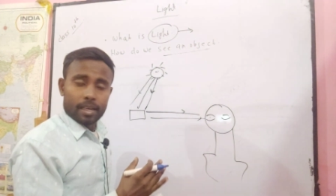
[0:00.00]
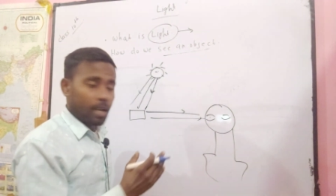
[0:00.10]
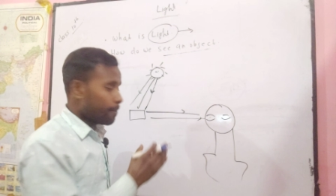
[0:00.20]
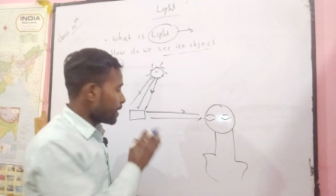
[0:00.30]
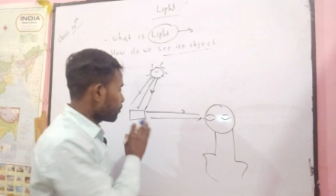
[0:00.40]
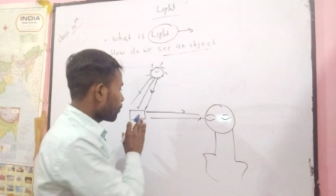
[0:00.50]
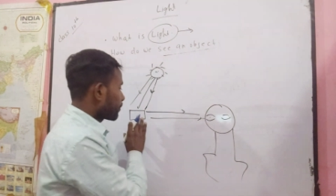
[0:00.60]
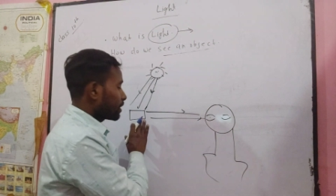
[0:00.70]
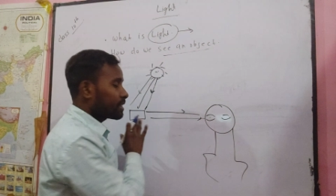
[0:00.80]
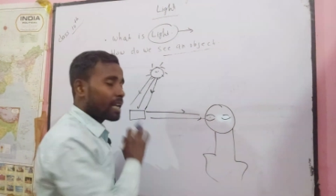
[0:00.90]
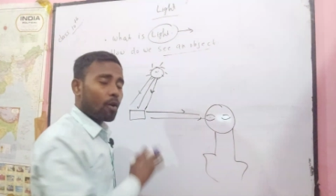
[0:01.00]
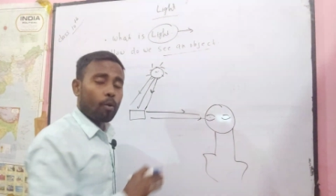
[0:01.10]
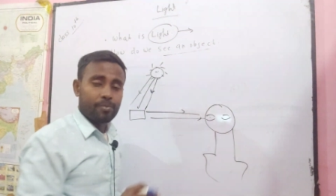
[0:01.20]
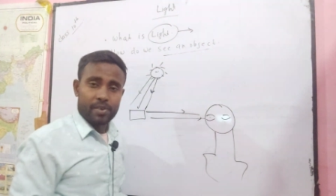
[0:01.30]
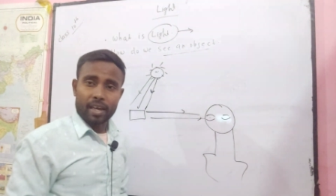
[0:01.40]
image of this
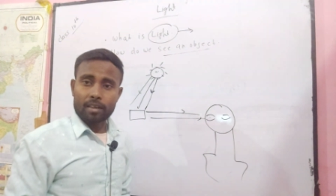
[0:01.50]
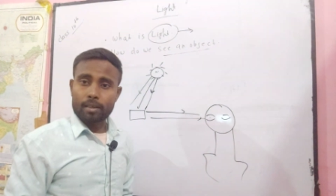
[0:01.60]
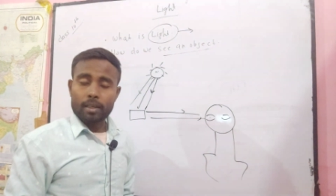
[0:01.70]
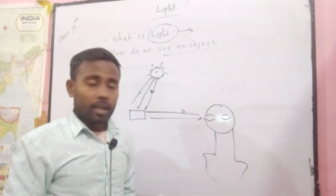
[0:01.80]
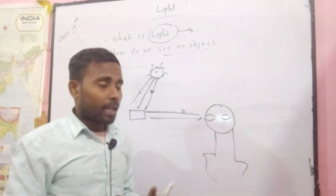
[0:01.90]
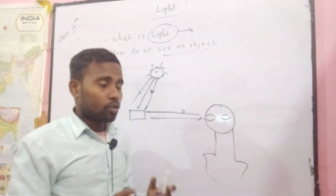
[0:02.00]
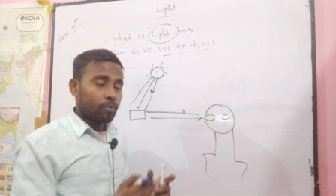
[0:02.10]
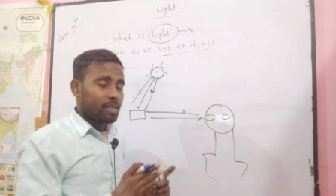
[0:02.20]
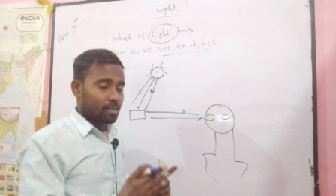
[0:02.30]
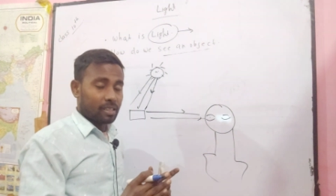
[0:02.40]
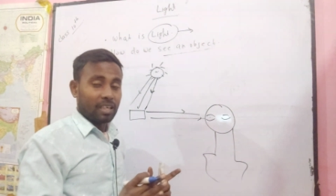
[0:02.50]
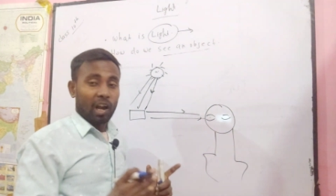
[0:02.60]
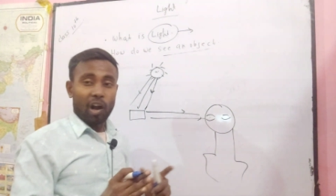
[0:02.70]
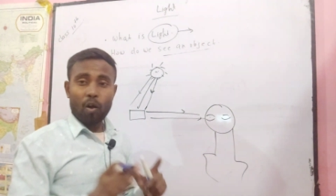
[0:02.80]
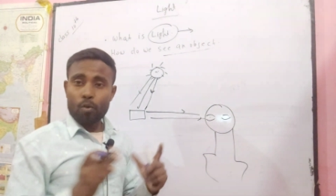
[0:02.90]
object, and you will see
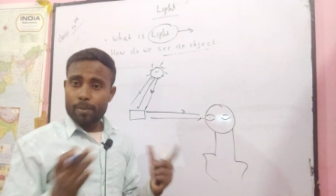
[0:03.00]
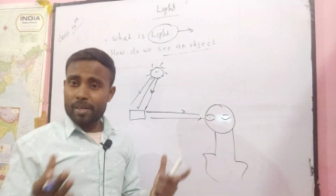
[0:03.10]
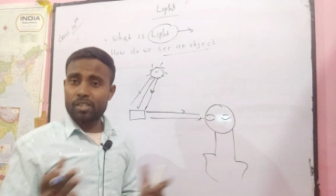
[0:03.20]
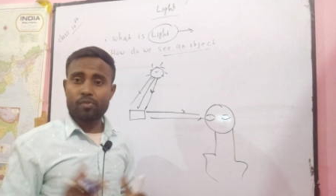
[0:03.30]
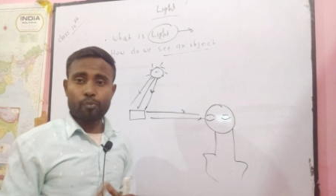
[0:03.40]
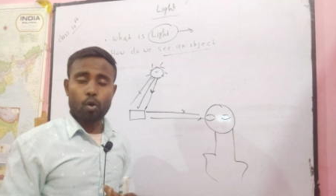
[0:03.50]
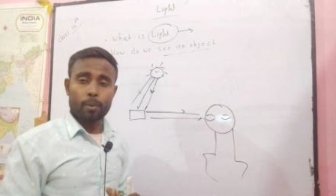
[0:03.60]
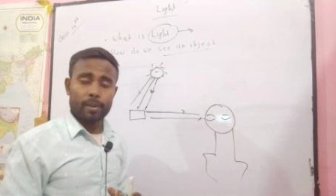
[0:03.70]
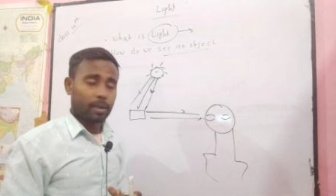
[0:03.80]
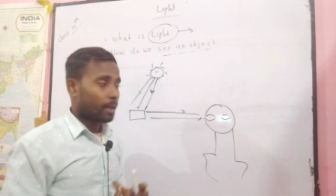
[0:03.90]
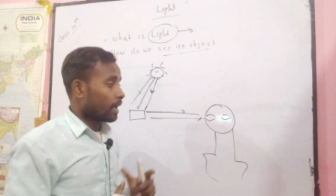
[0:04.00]
how image is formed,